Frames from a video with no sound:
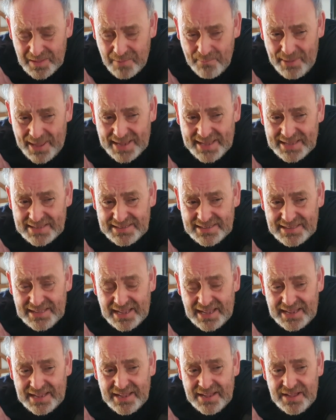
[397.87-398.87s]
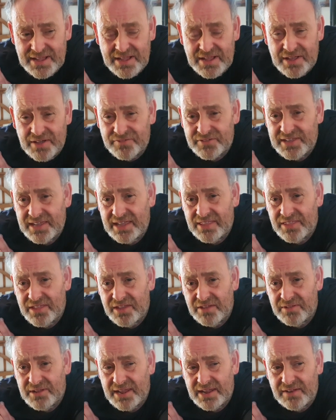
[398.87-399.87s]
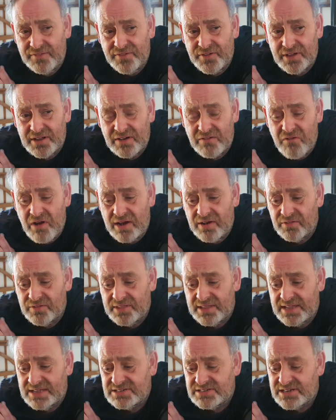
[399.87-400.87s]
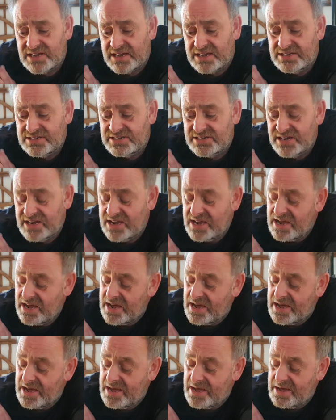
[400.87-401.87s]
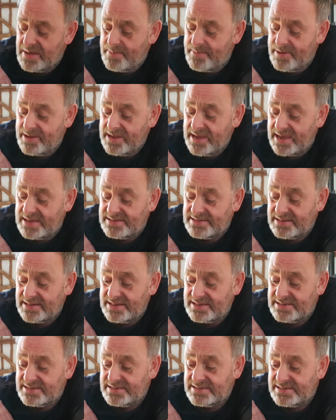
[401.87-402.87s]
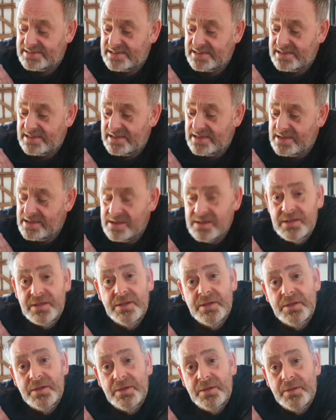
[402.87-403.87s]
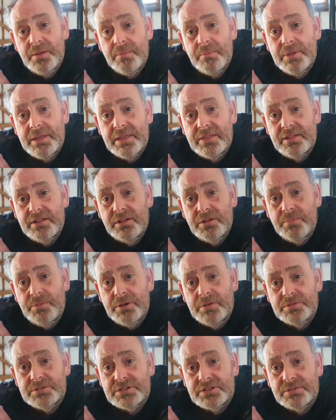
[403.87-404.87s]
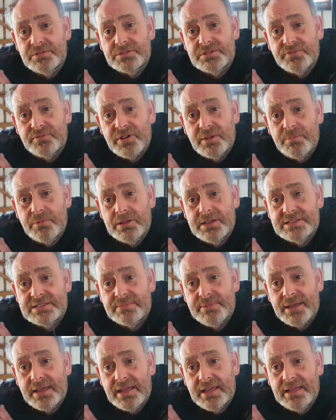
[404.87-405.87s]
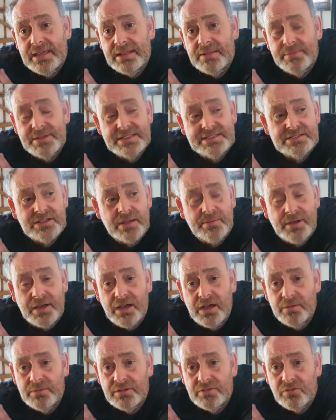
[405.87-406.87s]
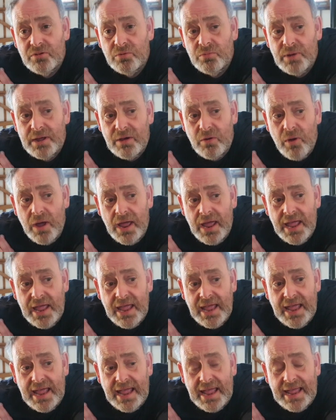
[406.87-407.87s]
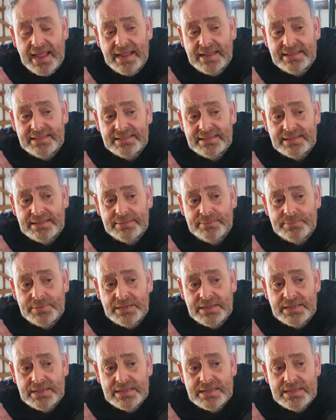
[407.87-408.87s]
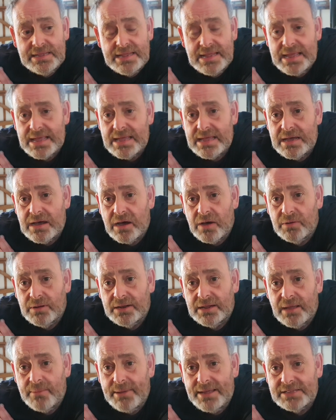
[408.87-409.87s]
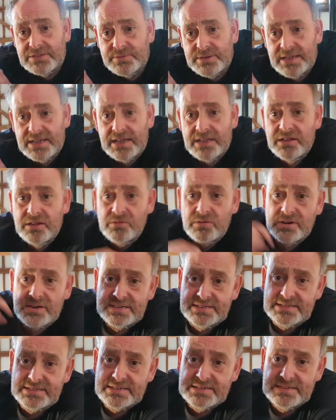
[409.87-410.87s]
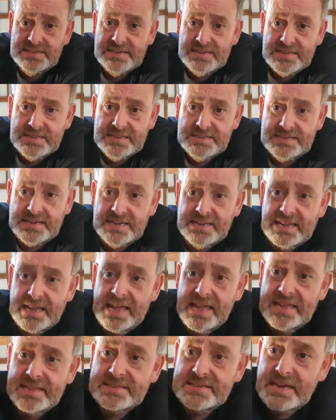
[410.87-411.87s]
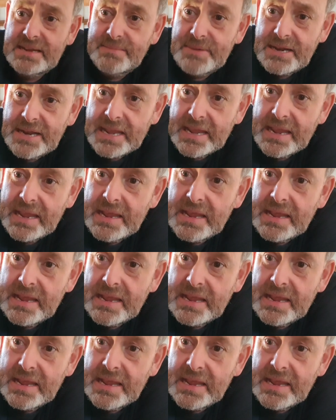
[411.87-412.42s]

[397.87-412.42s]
back in the day of kit that you need if you're going to run on the exchange. Uh, but yeah, so that's just uh, me and the new boots, which I'm very pleased about. In the meantime, I hope you're all well. And um, yeah, I'm going to go back to it. And you guys, take care, take money.